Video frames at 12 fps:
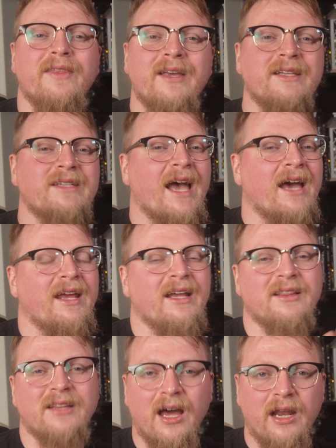These add
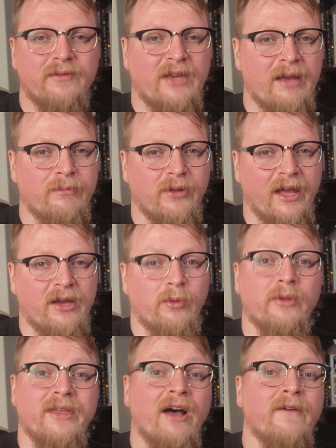a lot of
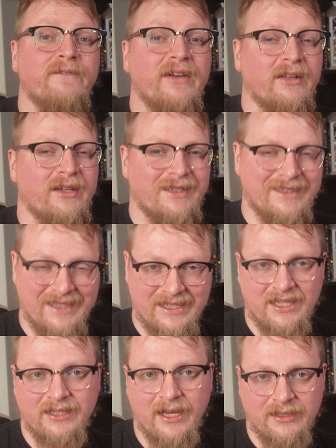gameplay without feeling
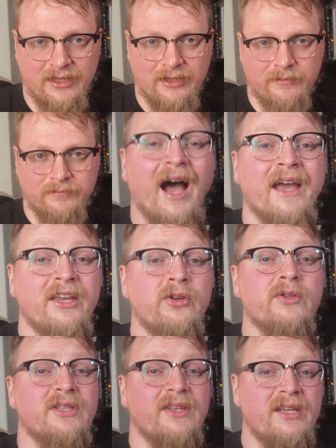disconnected. I
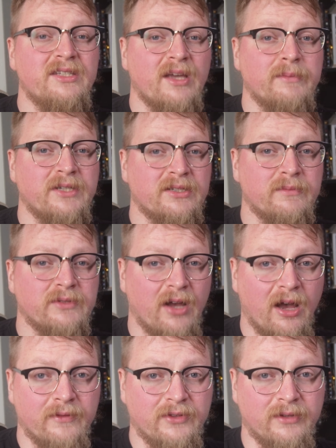use these subsystems
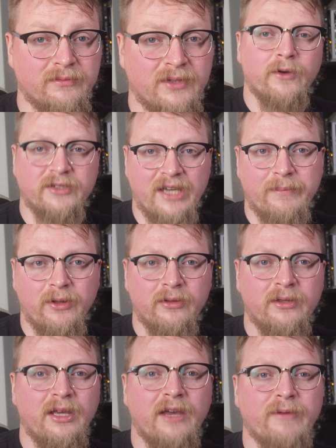often. For
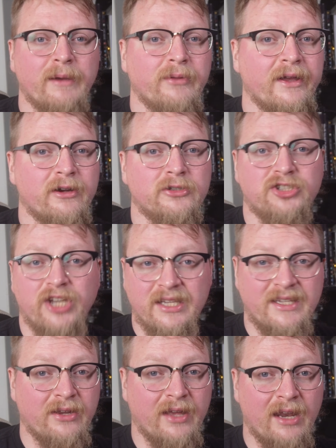example, if my players
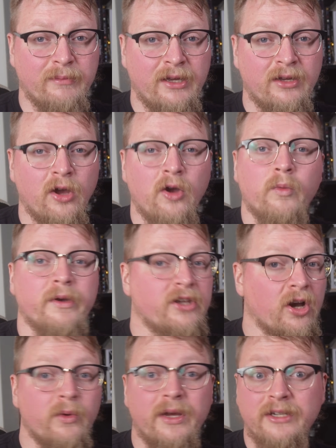chase down an enemy, we
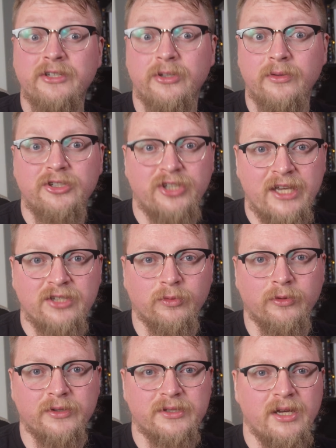go into the chase
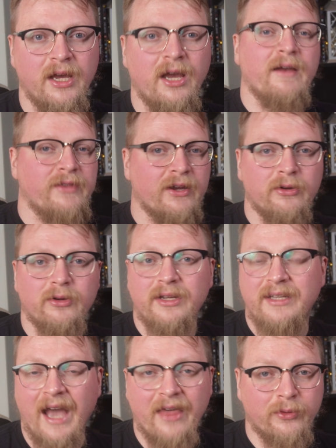rules. If they're
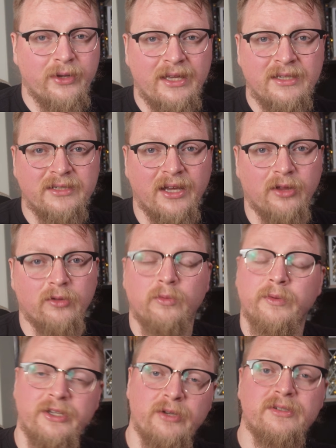gathering intel,
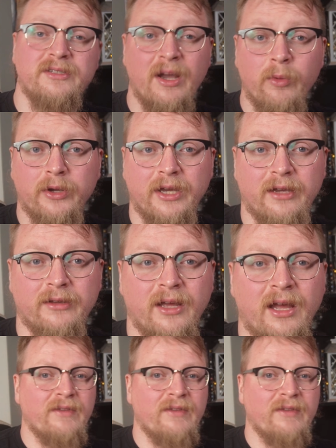we use networking.